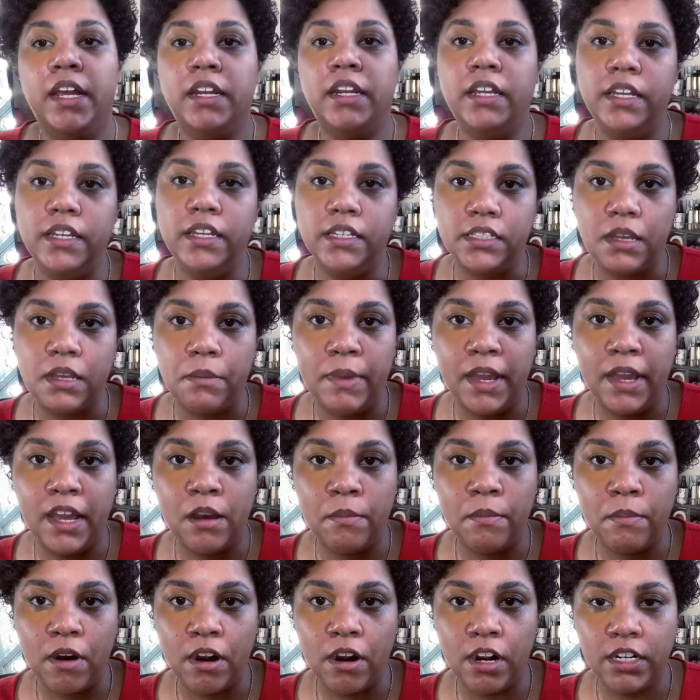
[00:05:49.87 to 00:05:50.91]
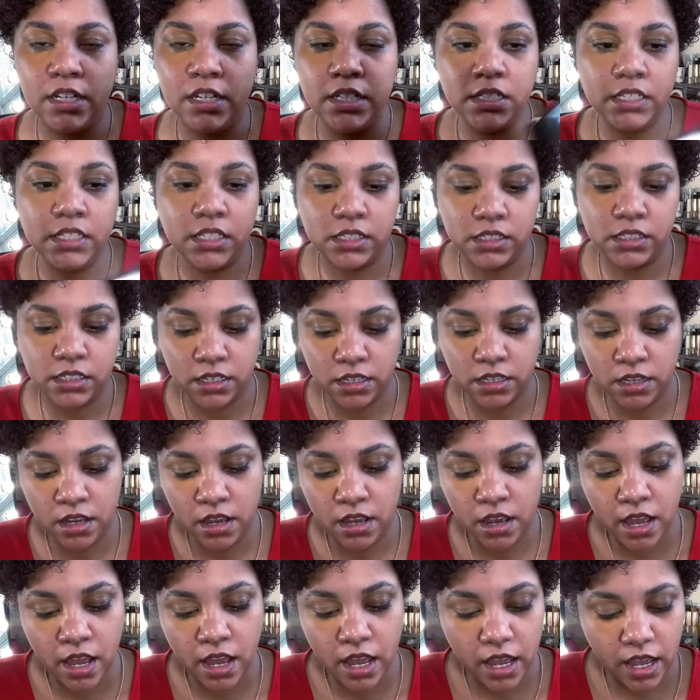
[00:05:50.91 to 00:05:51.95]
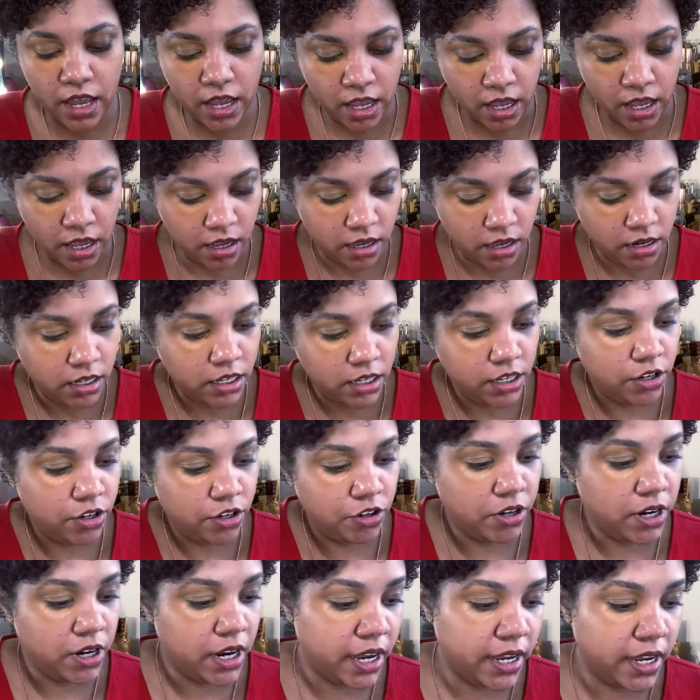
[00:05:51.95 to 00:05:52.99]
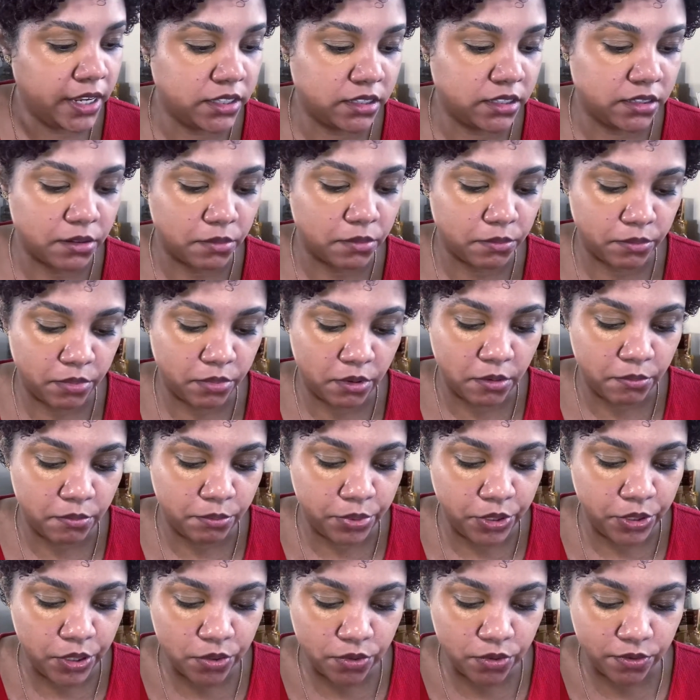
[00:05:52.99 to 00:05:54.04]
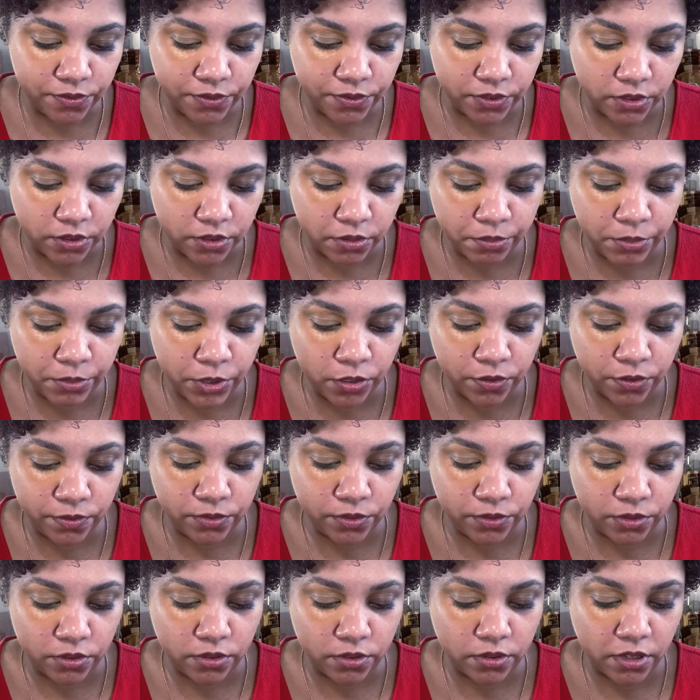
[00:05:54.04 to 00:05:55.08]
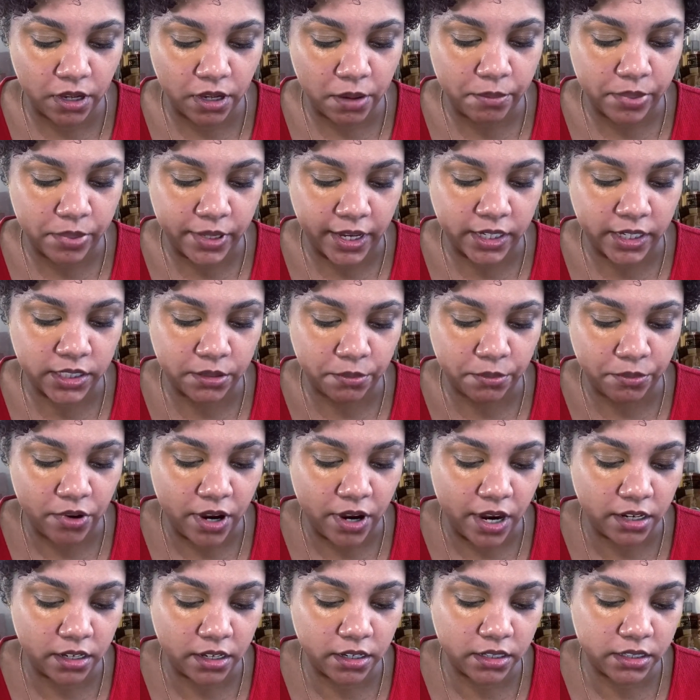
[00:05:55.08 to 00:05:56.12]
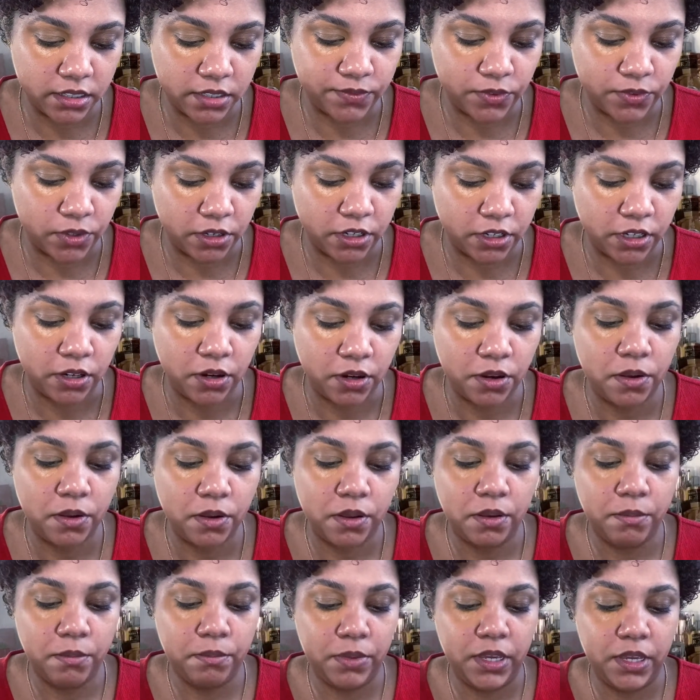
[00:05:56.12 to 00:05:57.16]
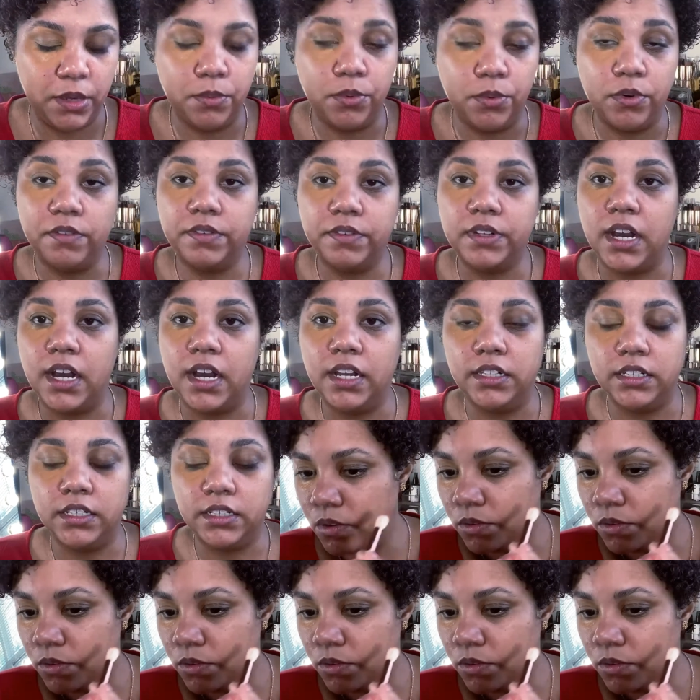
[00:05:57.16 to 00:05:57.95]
He is a makeup artist, and he creates some beautiful, beautiful complexion products for people of color.